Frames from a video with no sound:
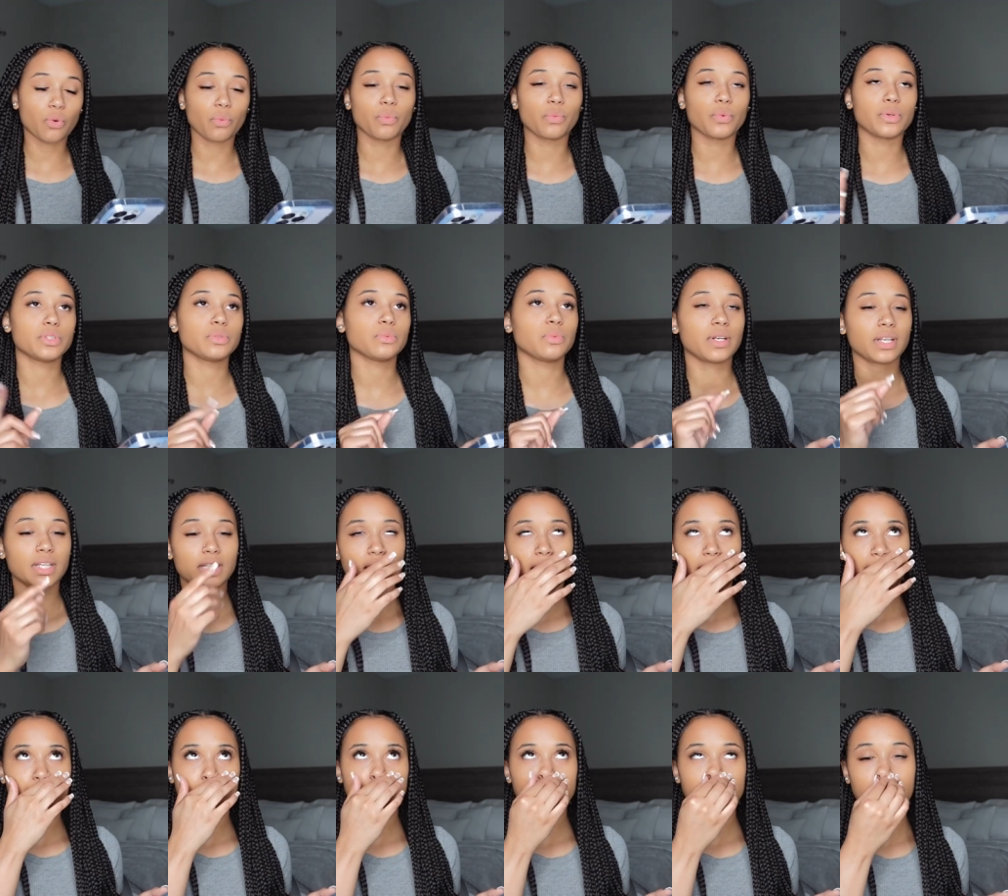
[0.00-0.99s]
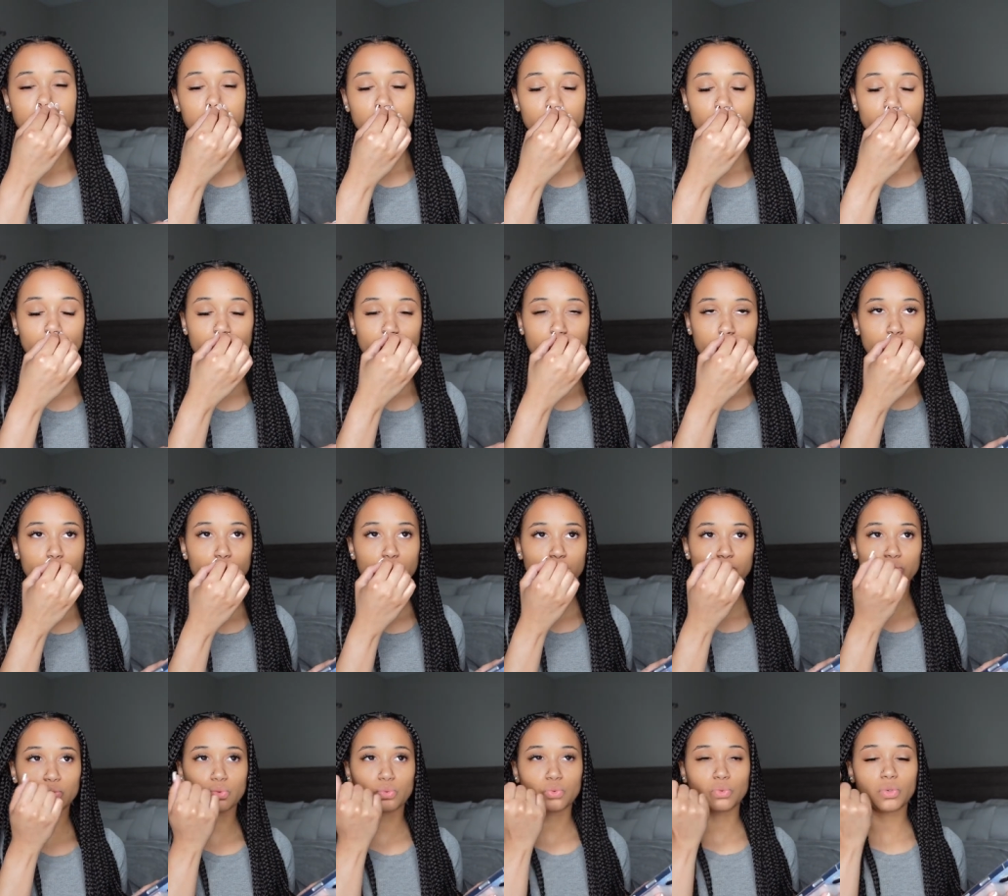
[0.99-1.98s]
is one of the apps I use
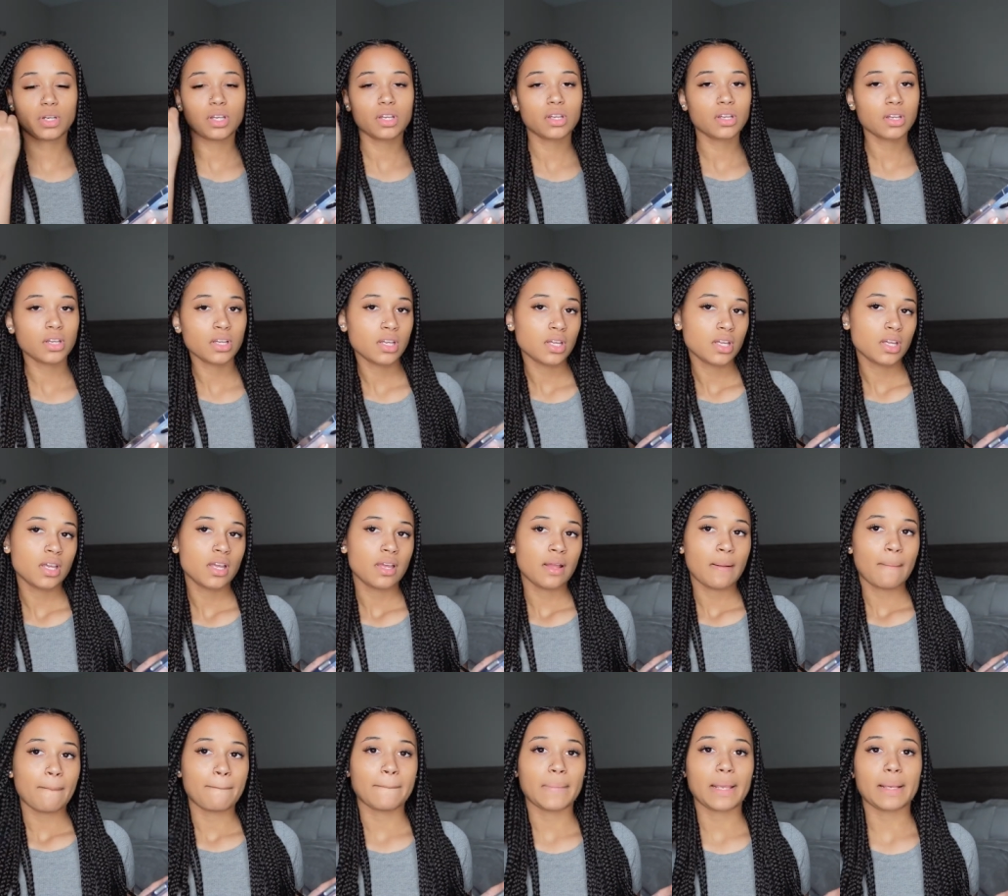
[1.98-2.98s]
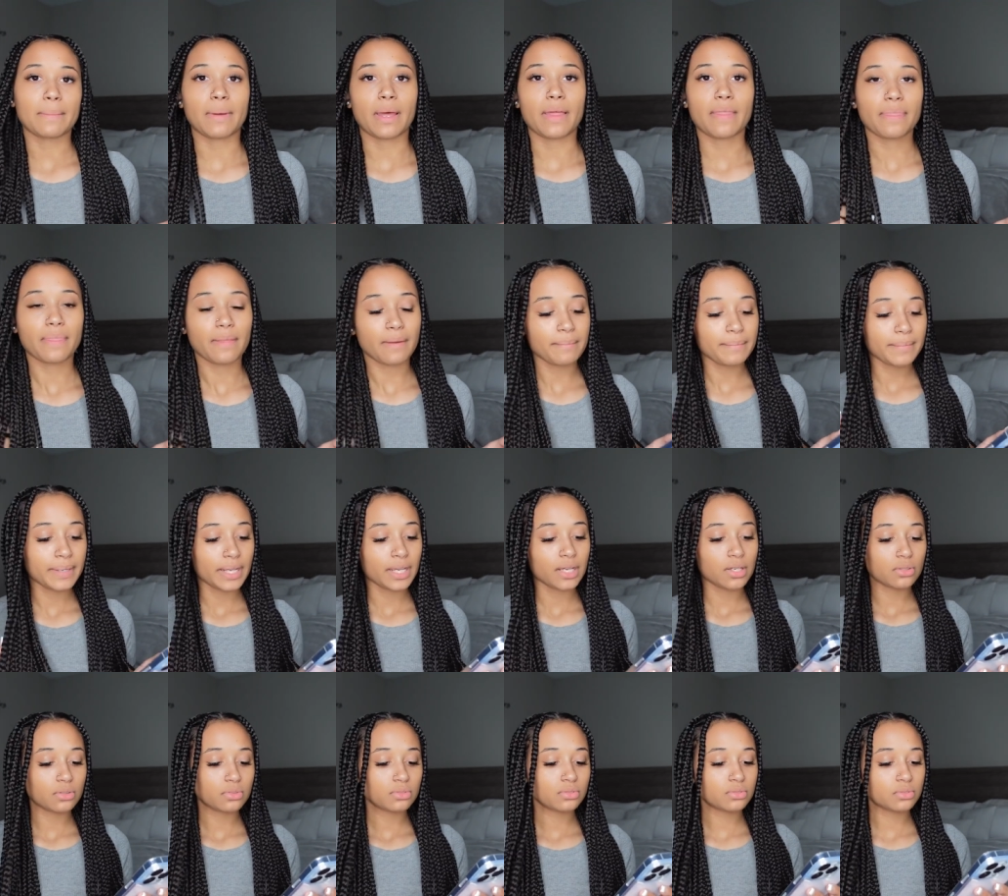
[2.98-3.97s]
to make my
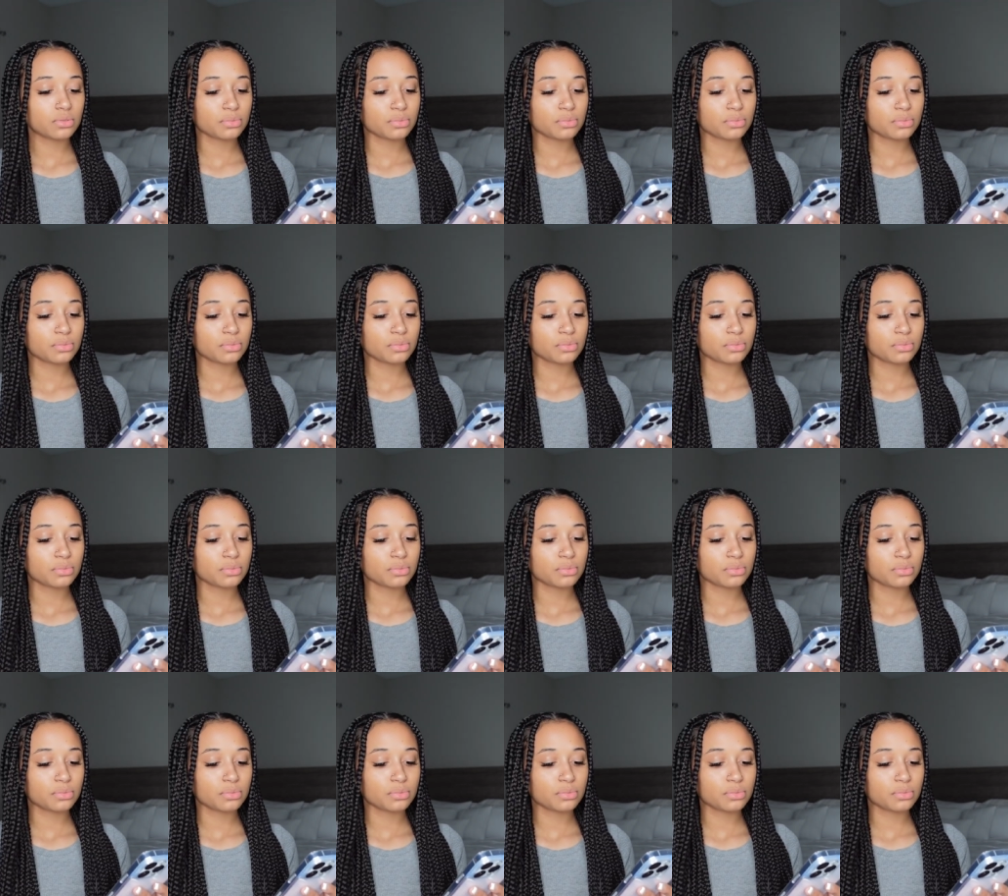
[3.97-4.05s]
thumbnails